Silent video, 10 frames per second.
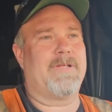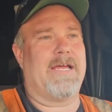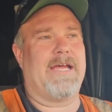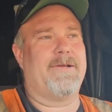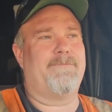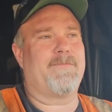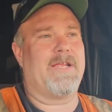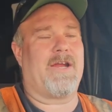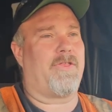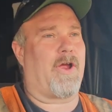
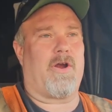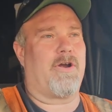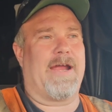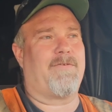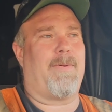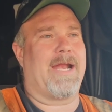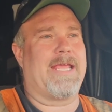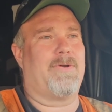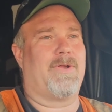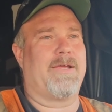and they're hurting everybody
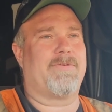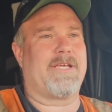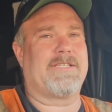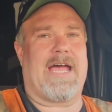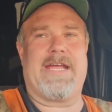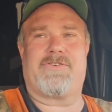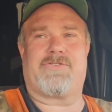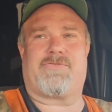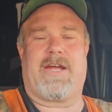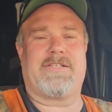equally with these high
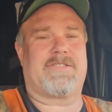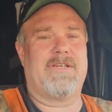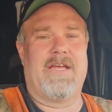interest rates.